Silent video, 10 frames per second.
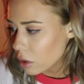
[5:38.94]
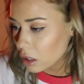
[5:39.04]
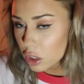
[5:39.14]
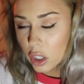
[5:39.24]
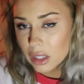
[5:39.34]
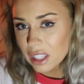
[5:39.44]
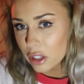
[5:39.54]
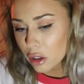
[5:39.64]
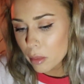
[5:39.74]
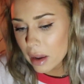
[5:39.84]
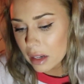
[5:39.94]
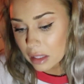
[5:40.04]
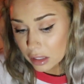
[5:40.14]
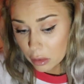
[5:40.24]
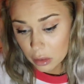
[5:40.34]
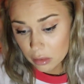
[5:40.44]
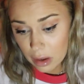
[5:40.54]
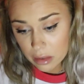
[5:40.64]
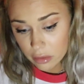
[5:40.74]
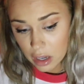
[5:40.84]
Bug's currently under the bed and Disco's
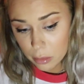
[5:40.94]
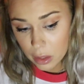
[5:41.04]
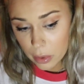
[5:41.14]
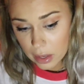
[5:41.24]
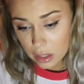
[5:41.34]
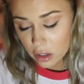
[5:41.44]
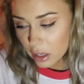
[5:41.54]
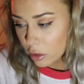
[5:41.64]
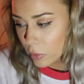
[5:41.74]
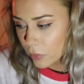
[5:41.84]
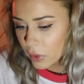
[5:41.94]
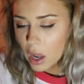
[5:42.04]
right in front of me wagging her tail.